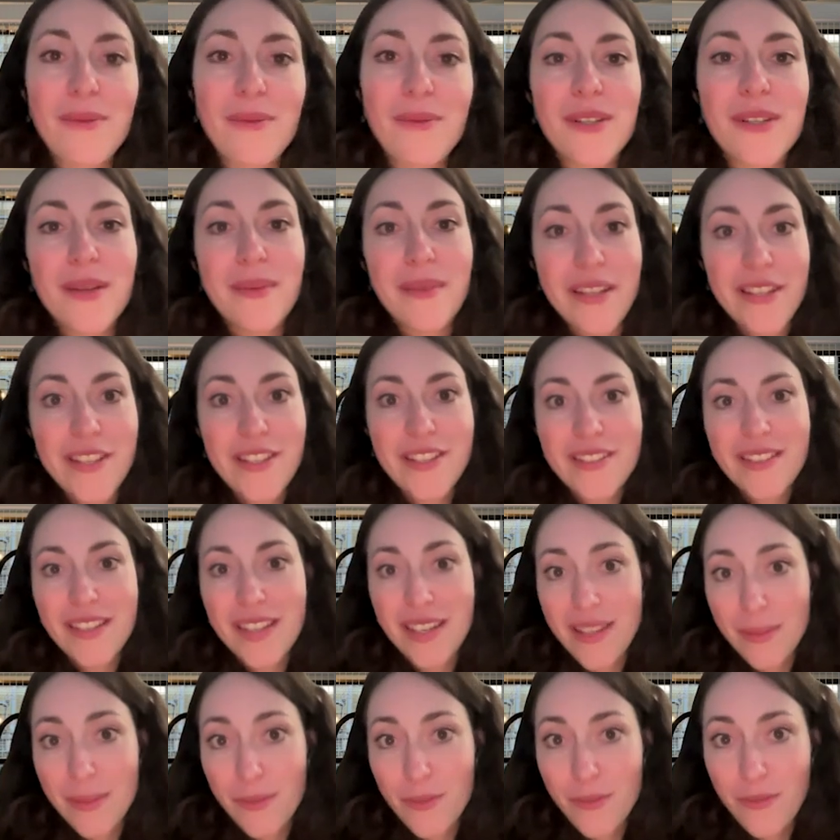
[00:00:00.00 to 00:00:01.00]
I want to mention
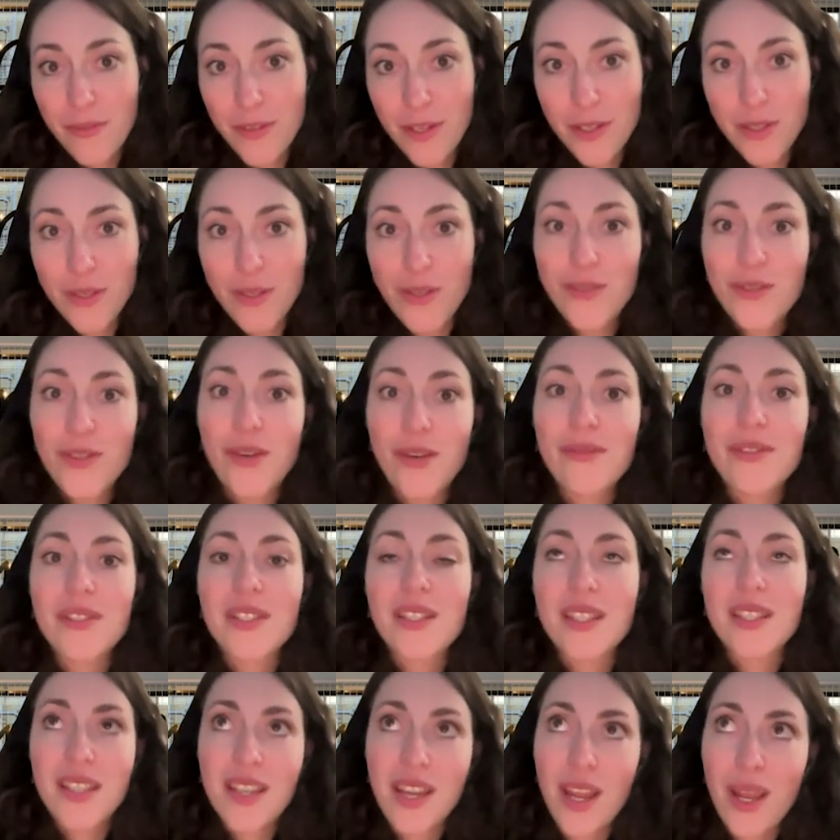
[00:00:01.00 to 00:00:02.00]
that the professional
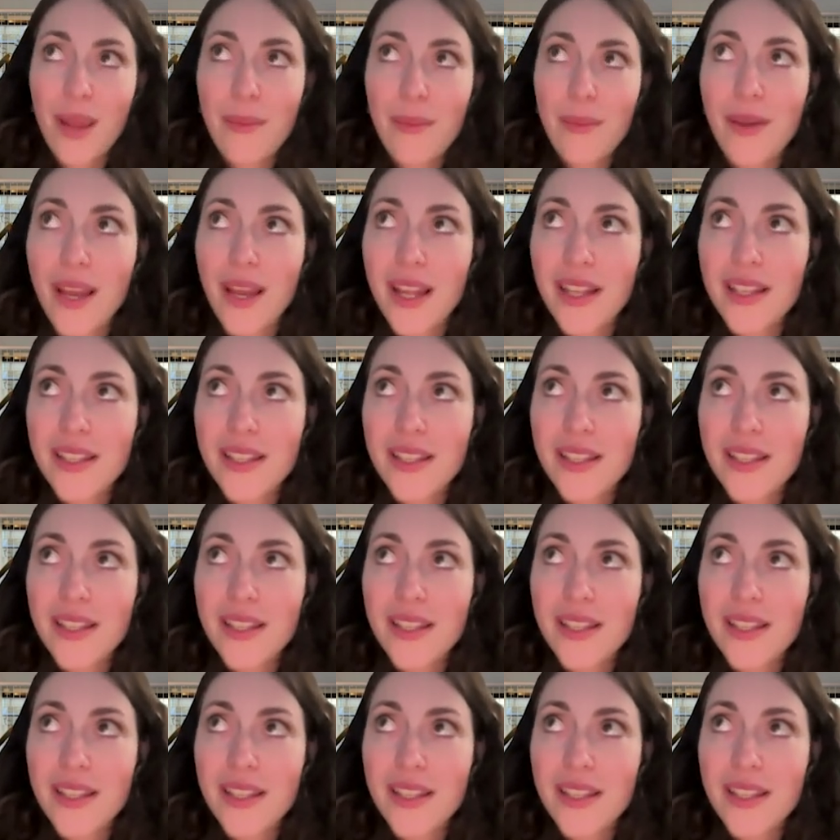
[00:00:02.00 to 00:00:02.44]
services team,